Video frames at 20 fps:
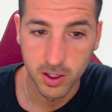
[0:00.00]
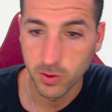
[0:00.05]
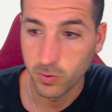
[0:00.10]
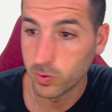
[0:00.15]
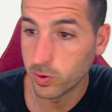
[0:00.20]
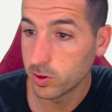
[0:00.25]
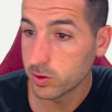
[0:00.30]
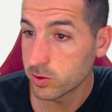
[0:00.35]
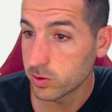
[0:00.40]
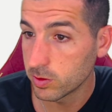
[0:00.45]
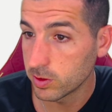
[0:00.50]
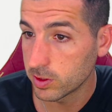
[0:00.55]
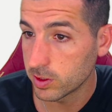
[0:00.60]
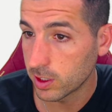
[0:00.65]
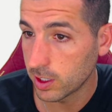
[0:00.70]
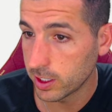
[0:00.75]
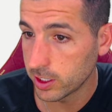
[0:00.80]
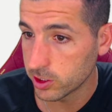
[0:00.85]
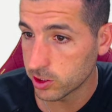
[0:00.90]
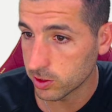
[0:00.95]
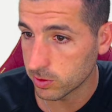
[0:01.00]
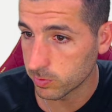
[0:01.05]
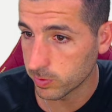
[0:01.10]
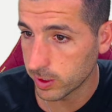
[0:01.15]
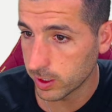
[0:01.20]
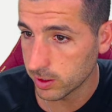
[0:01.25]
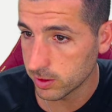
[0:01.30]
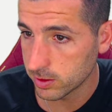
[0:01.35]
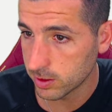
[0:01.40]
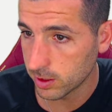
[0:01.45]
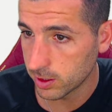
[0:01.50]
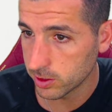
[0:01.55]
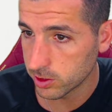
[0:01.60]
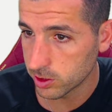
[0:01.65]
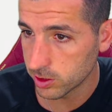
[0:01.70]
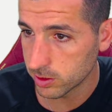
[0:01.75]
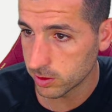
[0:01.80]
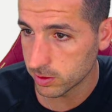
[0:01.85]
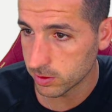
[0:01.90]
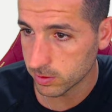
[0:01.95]
We also need the legend. Where is the
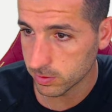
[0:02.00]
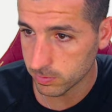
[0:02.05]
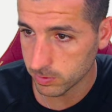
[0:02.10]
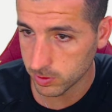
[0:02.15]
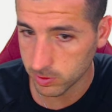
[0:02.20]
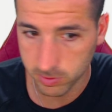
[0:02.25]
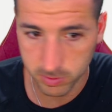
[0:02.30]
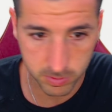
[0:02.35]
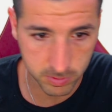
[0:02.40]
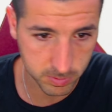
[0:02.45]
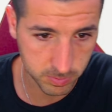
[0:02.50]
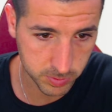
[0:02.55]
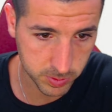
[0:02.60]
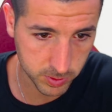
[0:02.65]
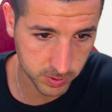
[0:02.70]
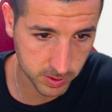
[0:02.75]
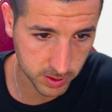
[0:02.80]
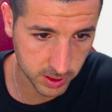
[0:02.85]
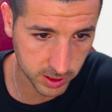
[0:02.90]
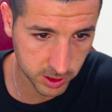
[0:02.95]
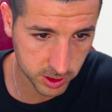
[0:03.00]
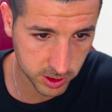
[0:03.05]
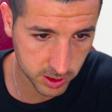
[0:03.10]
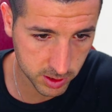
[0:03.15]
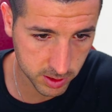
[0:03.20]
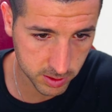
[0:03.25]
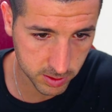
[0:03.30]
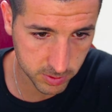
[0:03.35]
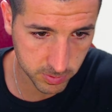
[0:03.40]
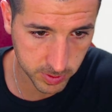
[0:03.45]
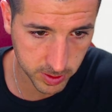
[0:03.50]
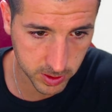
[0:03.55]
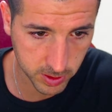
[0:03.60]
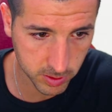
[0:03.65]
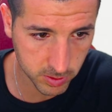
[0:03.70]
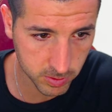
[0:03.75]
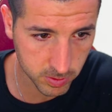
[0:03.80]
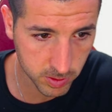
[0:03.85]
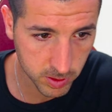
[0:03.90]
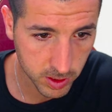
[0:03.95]
legend? We need to put the legend. There we
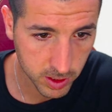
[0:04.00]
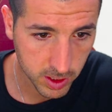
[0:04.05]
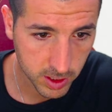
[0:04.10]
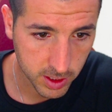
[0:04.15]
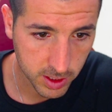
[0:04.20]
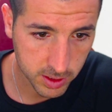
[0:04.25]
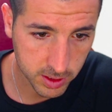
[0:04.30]
go.